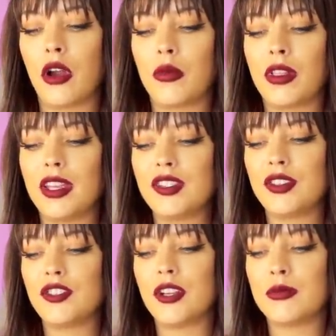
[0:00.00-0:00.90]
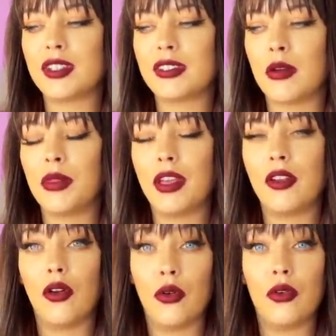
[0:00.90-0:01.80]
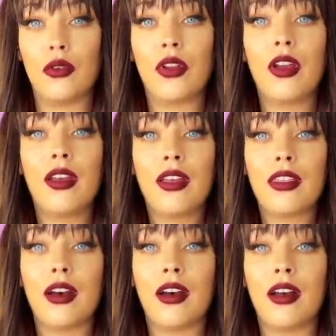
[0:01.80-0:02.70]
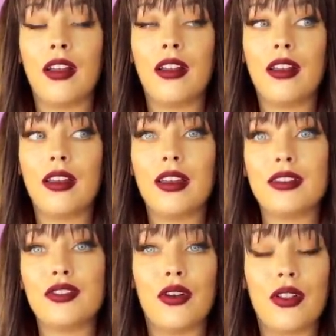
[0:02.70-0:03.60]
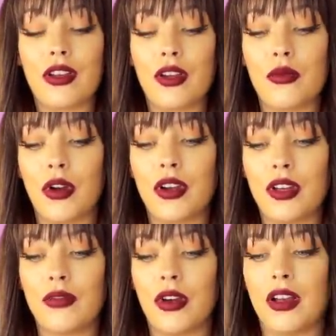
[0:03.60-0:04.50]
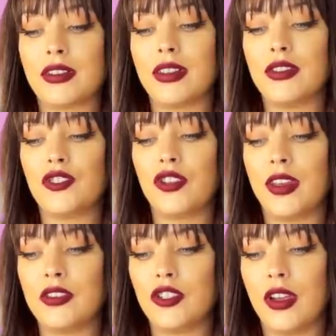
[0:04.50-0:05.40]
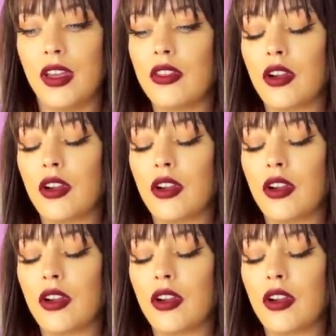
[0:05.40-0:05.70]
Our relationship to something old that is no longer working for us is changing.